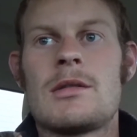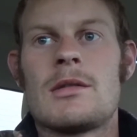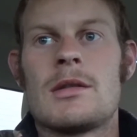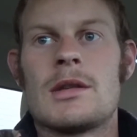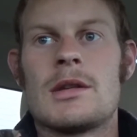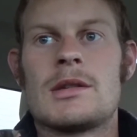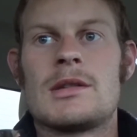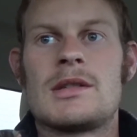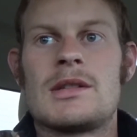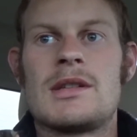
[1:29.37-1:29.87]

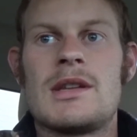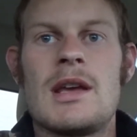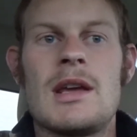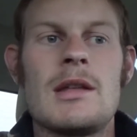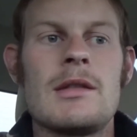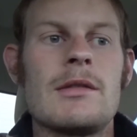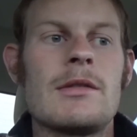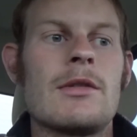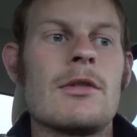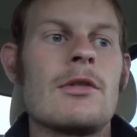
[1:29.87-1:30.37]
It's
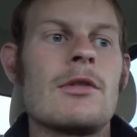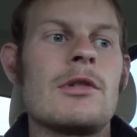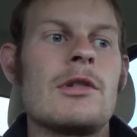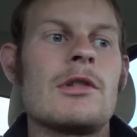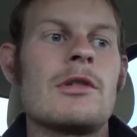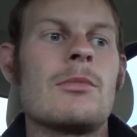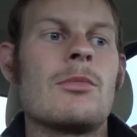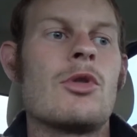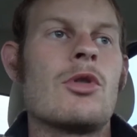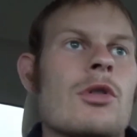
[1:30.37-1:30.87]
10:30 in
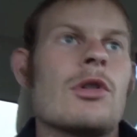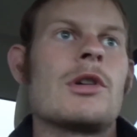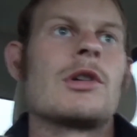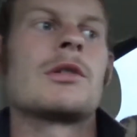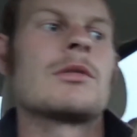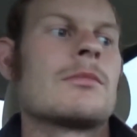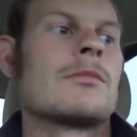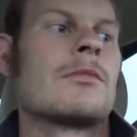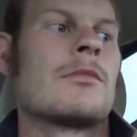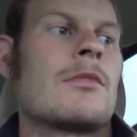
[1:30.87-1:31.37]
the morning
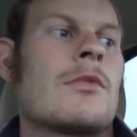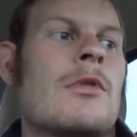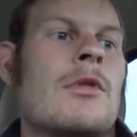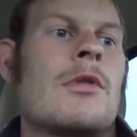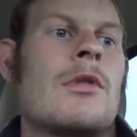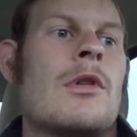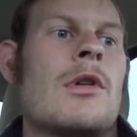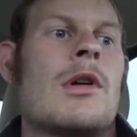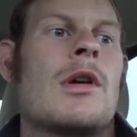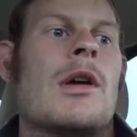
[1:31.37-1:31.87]

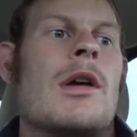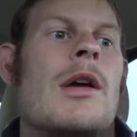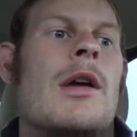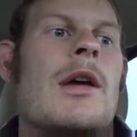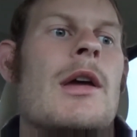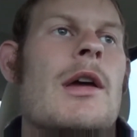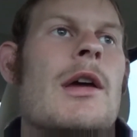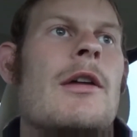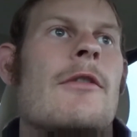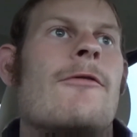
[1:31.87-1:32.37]

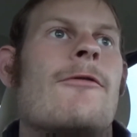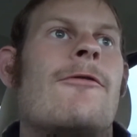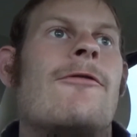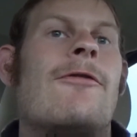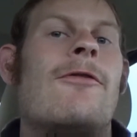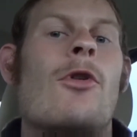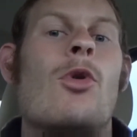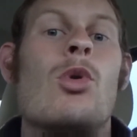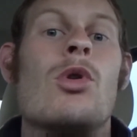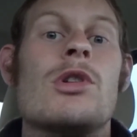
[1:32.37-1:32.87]
and
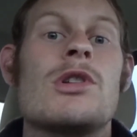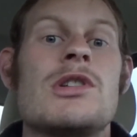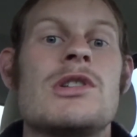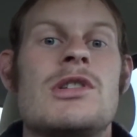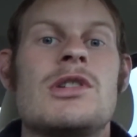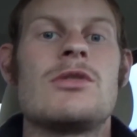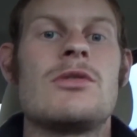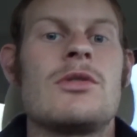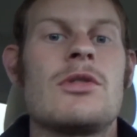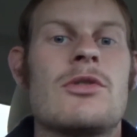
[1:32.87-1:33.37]

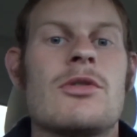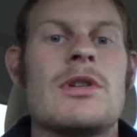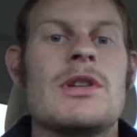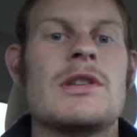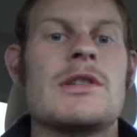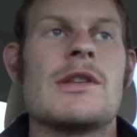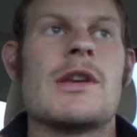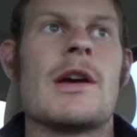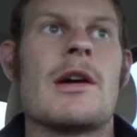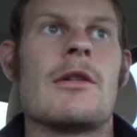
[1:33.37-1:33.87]
42
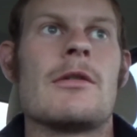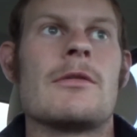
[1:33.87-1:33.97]
degrees out.